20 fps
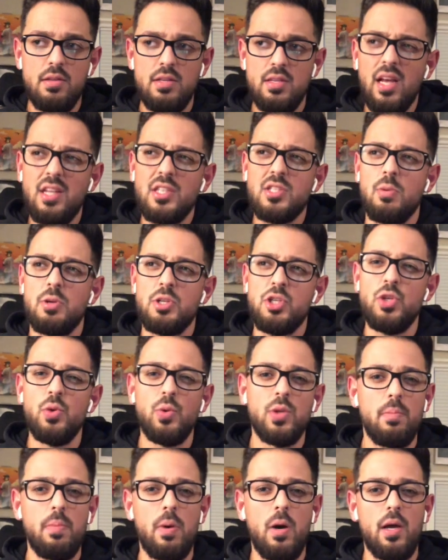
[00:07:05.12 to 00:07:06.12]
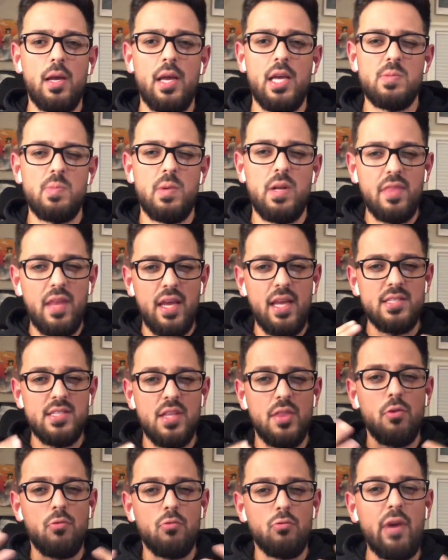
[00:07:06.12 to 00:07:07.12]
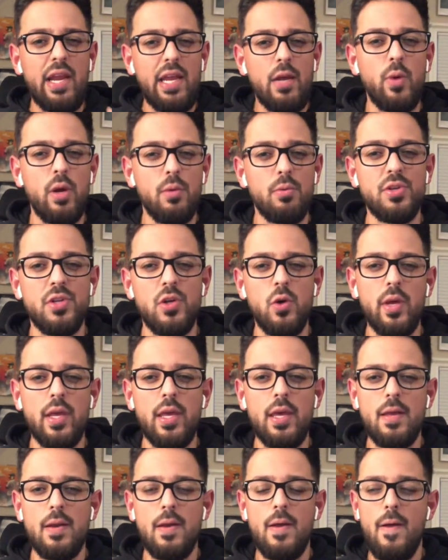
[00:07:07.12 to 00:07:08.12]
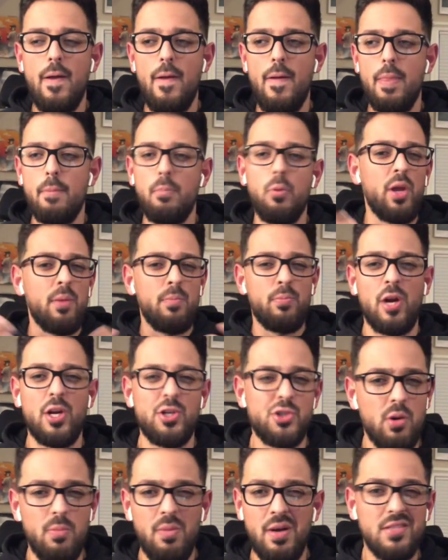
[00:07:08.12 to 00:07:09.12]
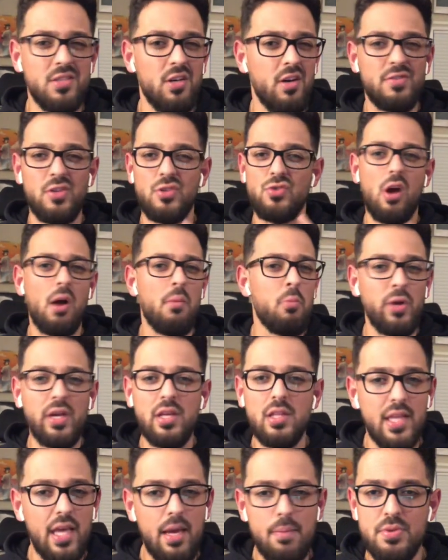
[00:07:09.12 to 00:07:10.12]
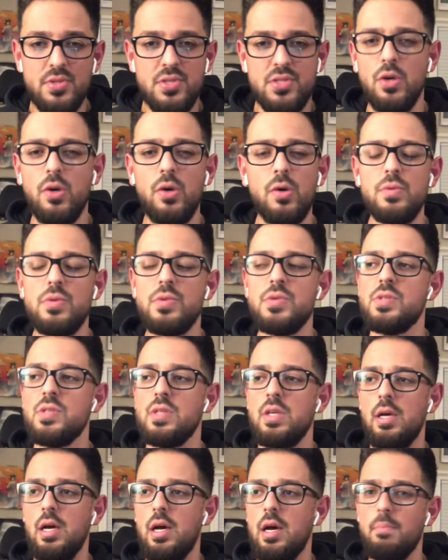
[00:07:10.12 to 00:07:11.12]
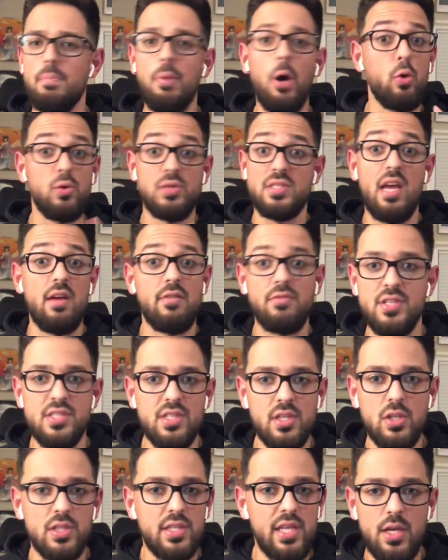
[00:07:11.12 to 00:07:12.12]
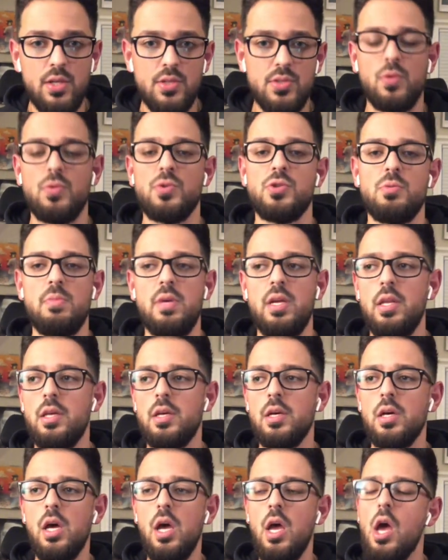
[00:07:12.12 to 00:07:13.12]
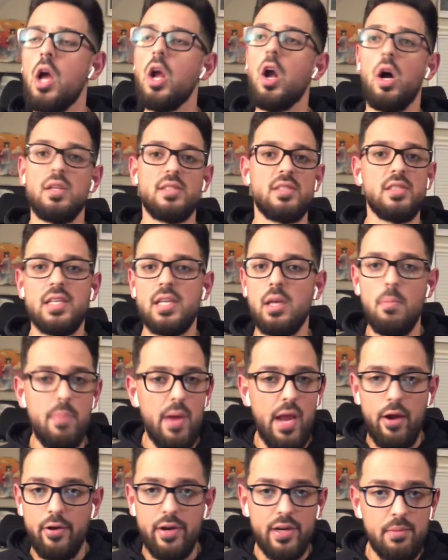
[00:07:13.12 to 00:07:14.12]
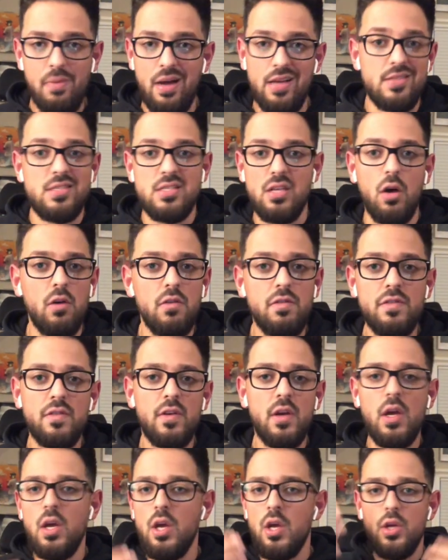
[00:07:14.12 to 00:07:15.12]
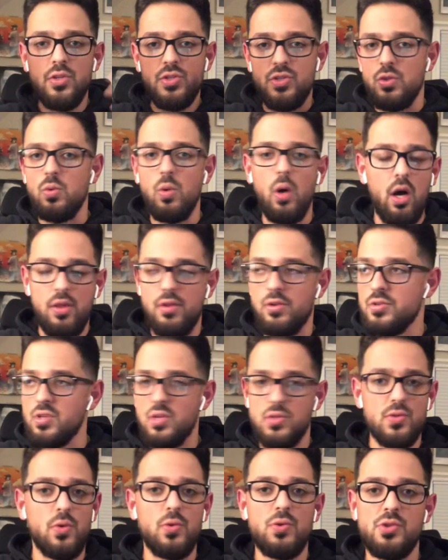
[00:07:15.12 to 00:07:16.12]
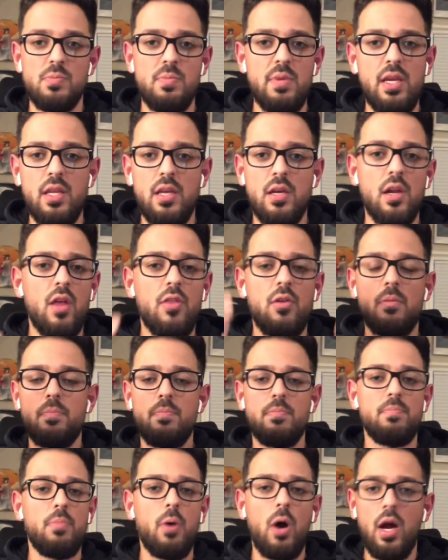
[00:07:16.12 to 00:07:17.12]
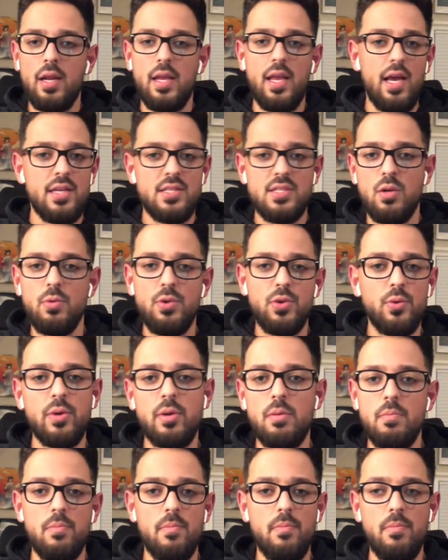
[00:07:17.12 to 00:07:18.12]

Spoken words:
not so much doing the podcast, but I guess at the rate we were doing it, putting pressure on myself to drop weekly episodes, post every single day on social media, constantly comparing myself to others on social media and other podcasts that were doing,